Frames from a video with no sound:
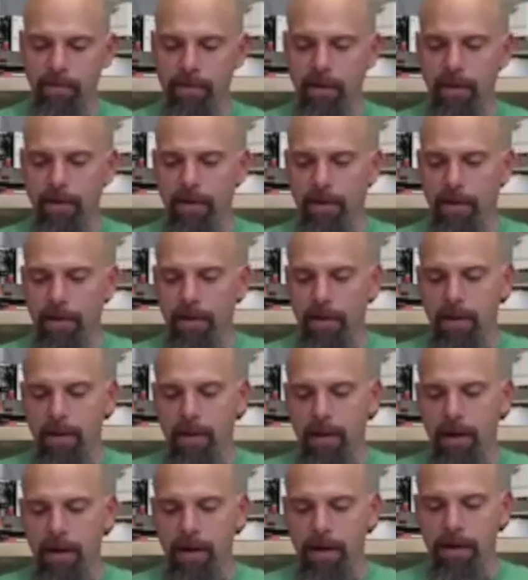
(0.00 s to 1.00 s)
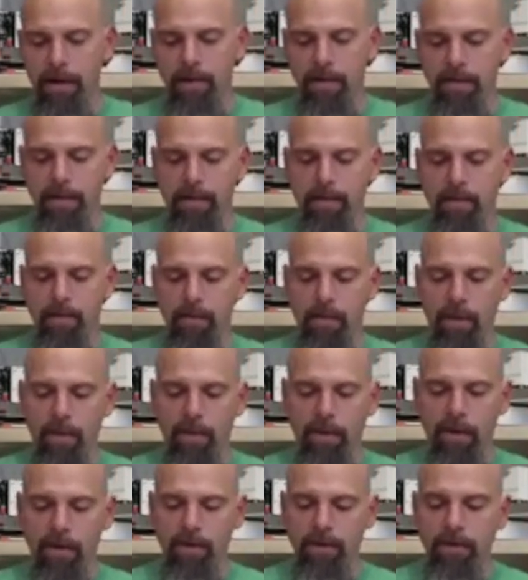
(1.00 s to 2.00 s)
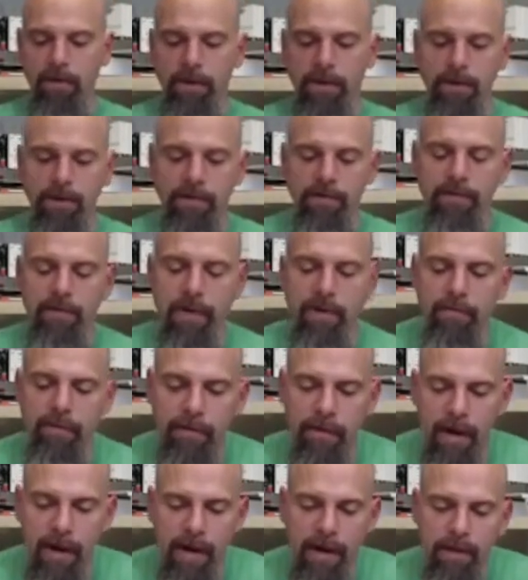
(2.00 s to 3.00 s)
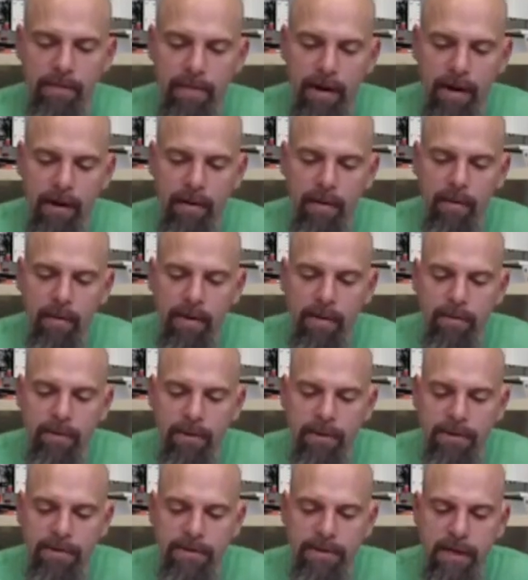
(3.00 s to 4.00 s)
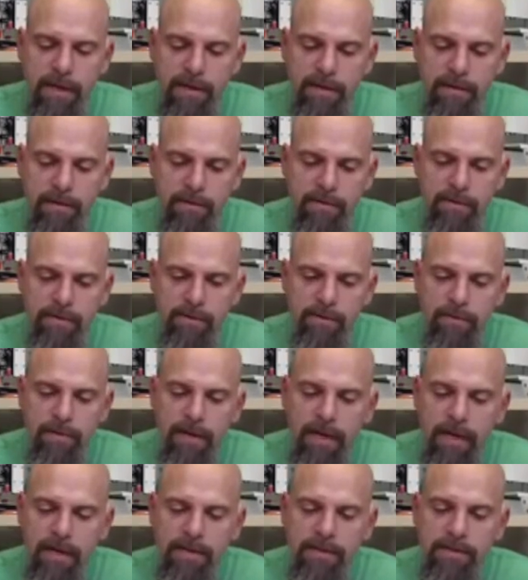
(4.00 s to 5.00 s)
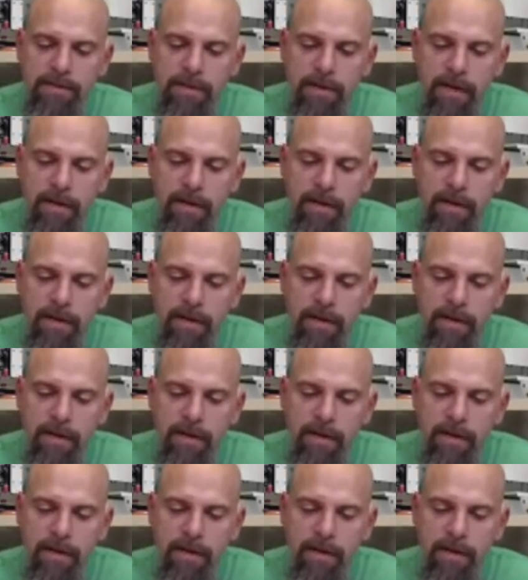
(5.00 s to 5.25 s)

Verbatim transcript: But uh, what we're going to do is, like for the hot end power, we will send two lengths,